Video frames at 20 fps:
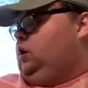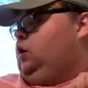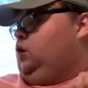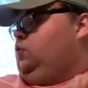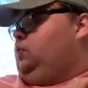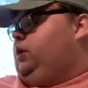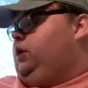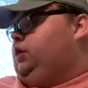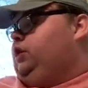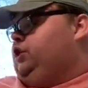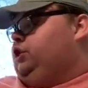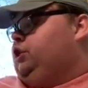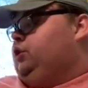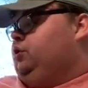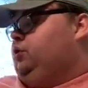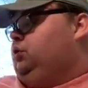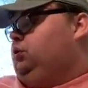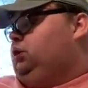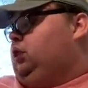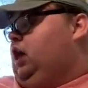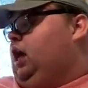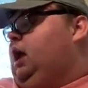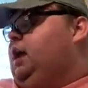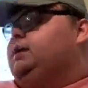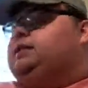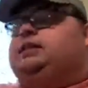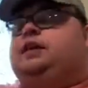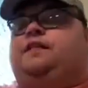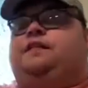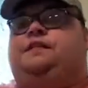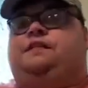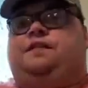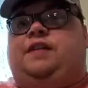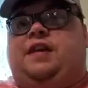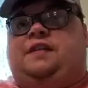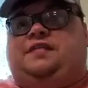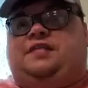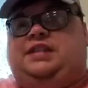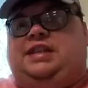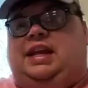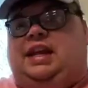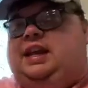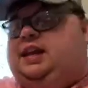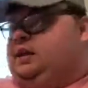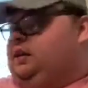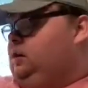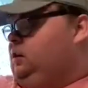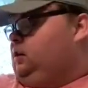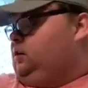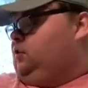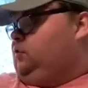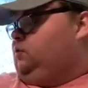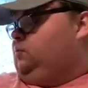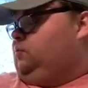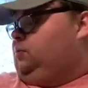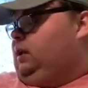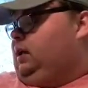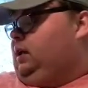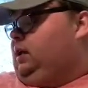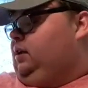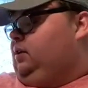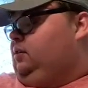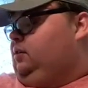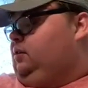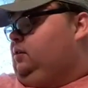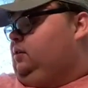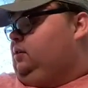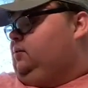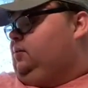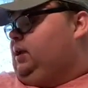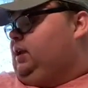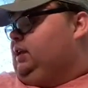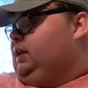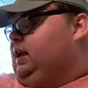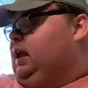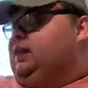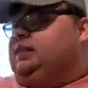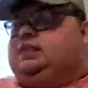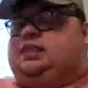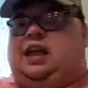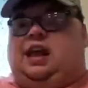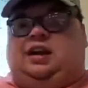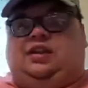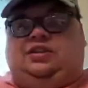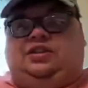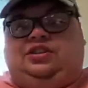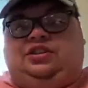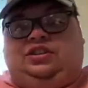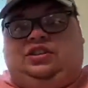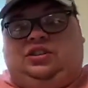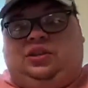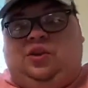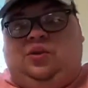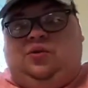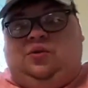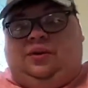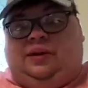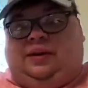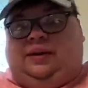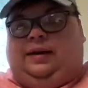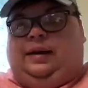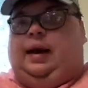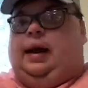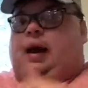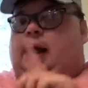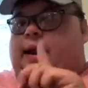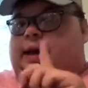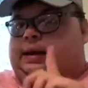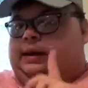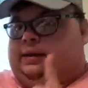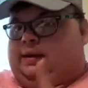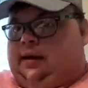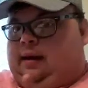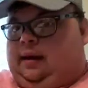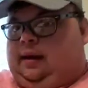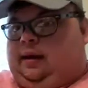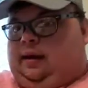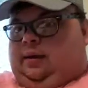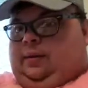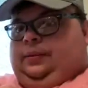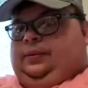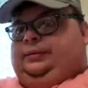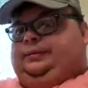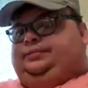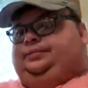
with two lines of 50, we'll, we get there sooner, I know.